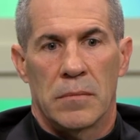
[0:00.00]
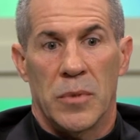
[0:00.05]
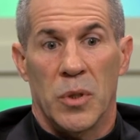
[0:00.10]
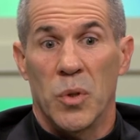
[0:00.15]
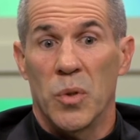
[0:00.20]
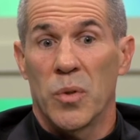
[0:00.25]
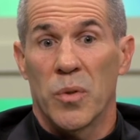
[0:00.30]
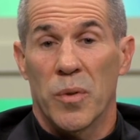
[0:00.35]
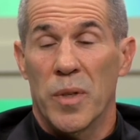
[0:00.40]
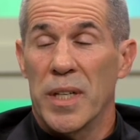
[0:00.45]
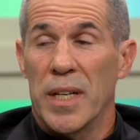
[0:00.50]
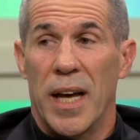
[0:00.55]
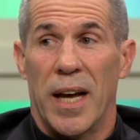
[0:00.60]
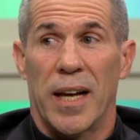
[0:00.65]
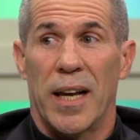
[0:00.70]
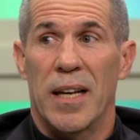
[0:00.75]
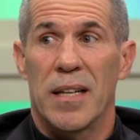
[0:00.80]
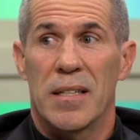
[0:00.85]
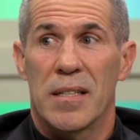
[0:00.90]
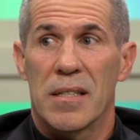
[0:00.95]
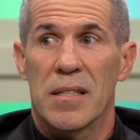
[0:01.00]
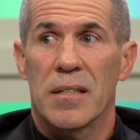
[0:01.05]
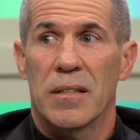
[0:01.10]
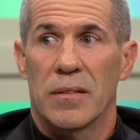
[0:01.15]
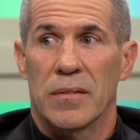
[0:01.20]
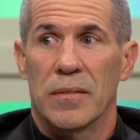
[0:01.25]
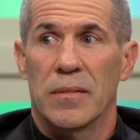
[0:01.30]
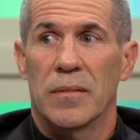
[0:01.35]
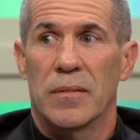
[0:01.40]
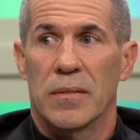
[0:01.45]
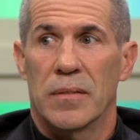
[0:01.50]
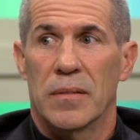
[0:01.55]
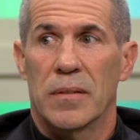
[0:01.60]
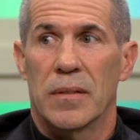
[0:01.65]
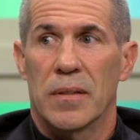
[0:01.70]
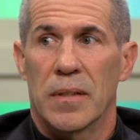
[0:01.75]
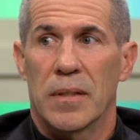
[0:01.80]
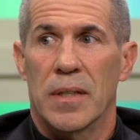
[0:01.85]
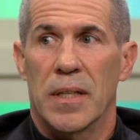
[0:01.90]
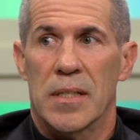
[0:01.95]
2-3 decades. Mm-hmm.
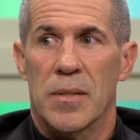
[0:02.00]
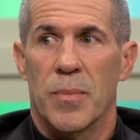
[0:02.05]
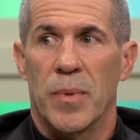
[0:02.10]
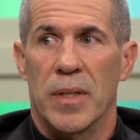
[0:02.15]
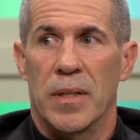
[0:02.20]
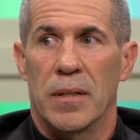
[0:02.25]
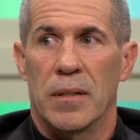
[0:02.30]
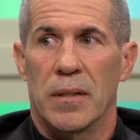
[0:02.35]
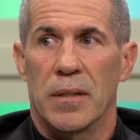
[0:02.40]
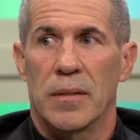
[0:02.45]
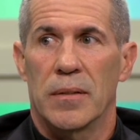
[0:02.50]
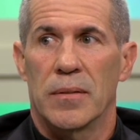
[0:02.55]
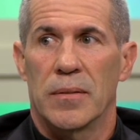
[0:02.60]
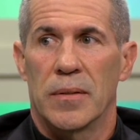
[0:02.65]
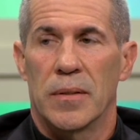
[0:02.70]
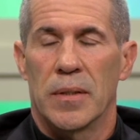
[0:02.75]
That's been the